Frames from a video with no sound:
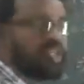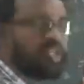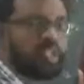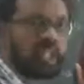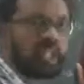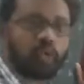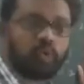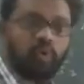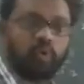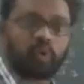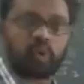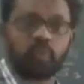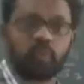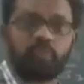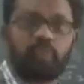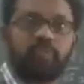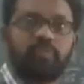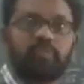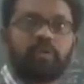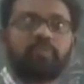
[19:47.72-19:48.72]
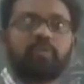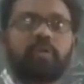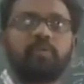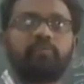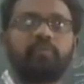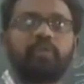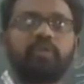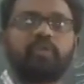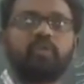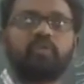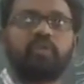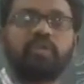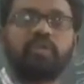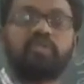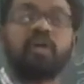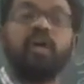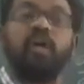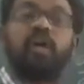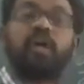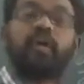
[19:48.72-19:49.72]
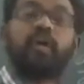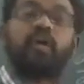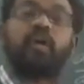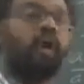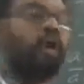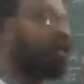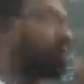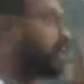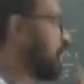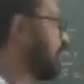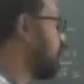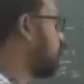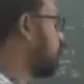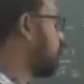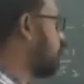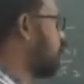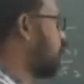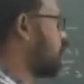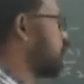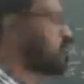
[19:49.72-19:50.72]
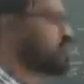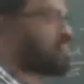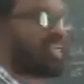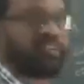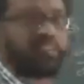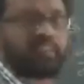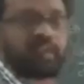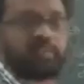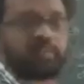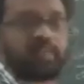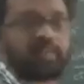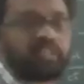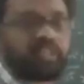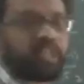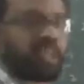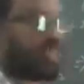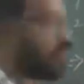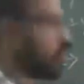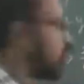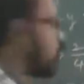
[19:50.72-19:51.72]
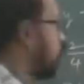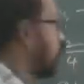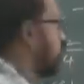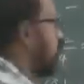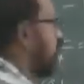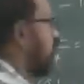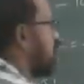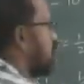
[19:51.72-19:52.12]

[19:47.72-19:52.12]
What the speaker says: is equal to B1 by B2 is not equal to C1 by C2.